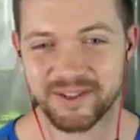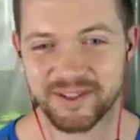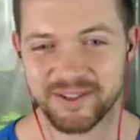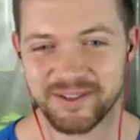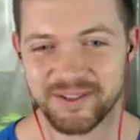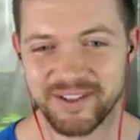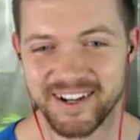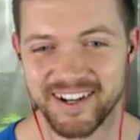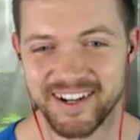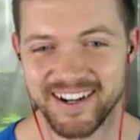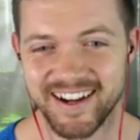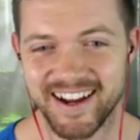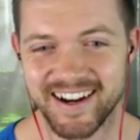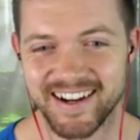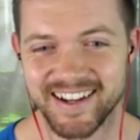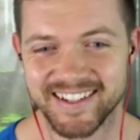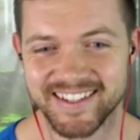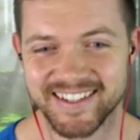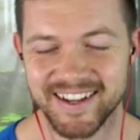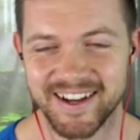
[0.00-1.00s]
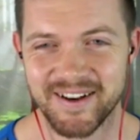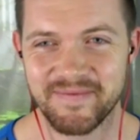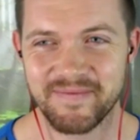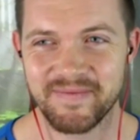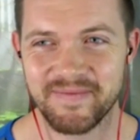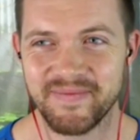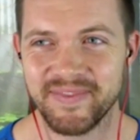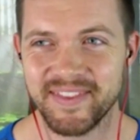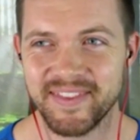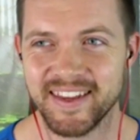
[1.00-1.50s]
story. And it's, I
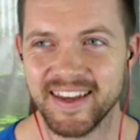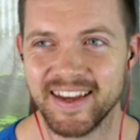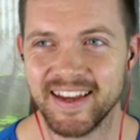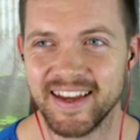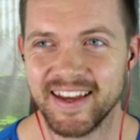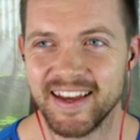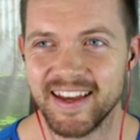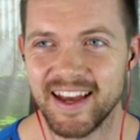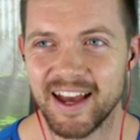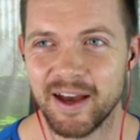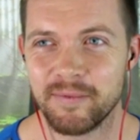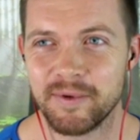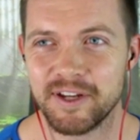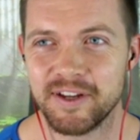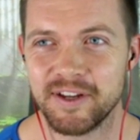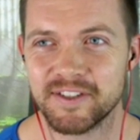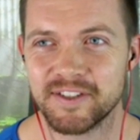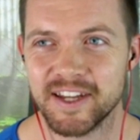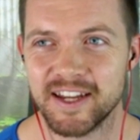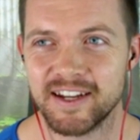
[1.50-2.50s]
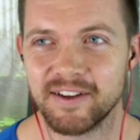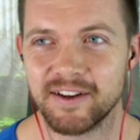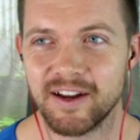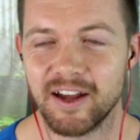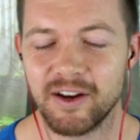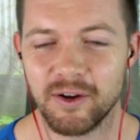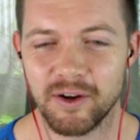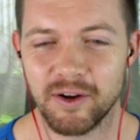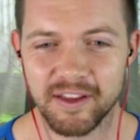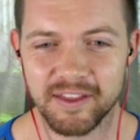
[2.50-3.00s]
mean, you said
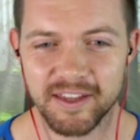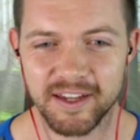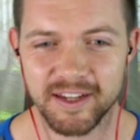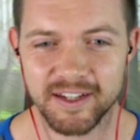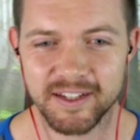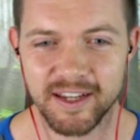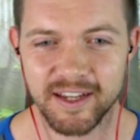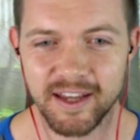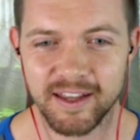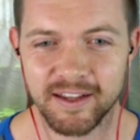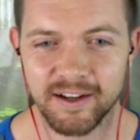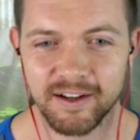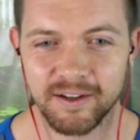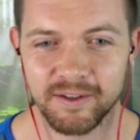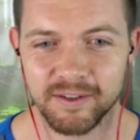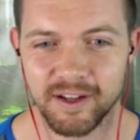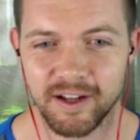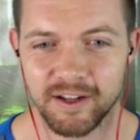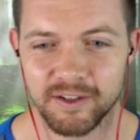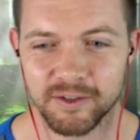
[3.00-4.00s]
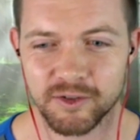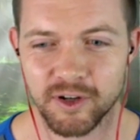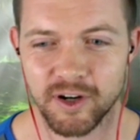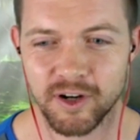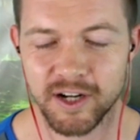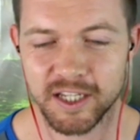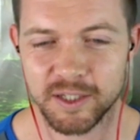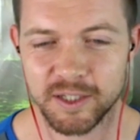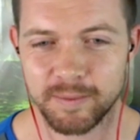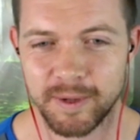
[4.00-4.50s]
a lot of things there that I'll try
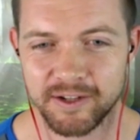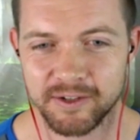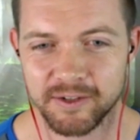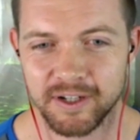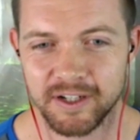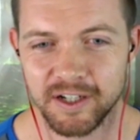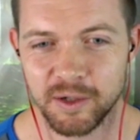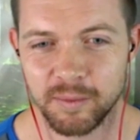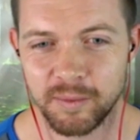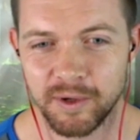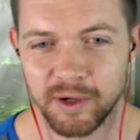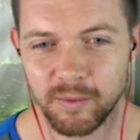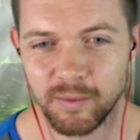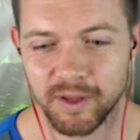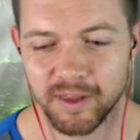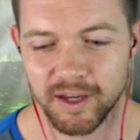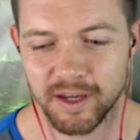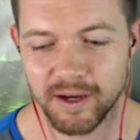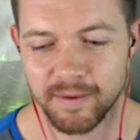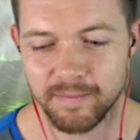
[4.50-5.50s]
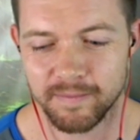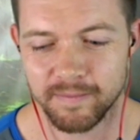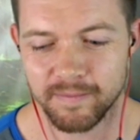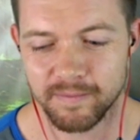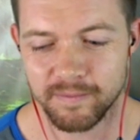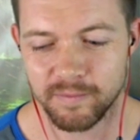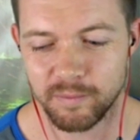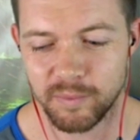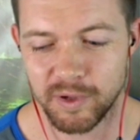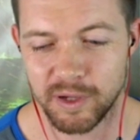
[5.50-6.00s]
and expand on a little bit with
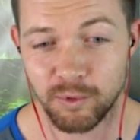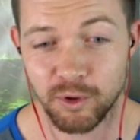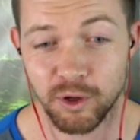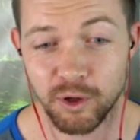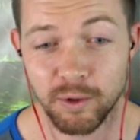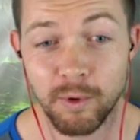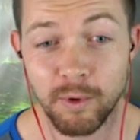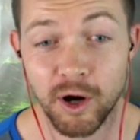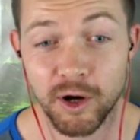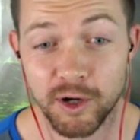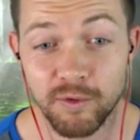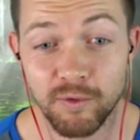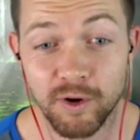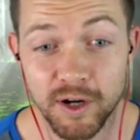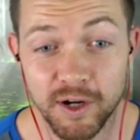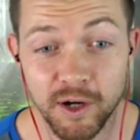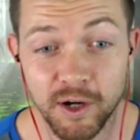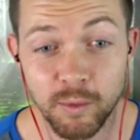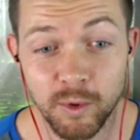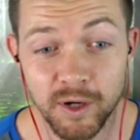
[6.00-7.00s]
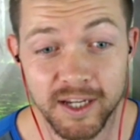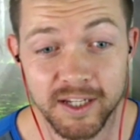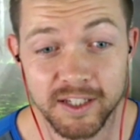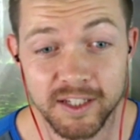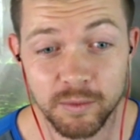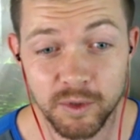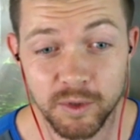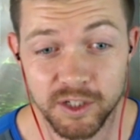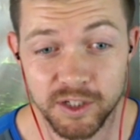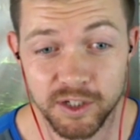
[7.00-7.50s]
people who might not really know what it is
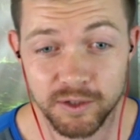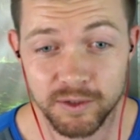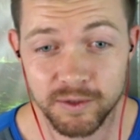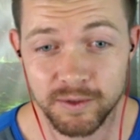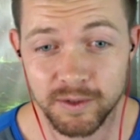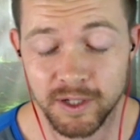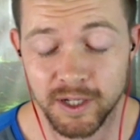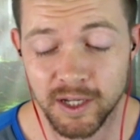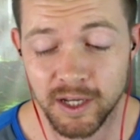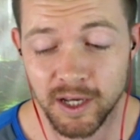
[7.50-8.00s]
that we do.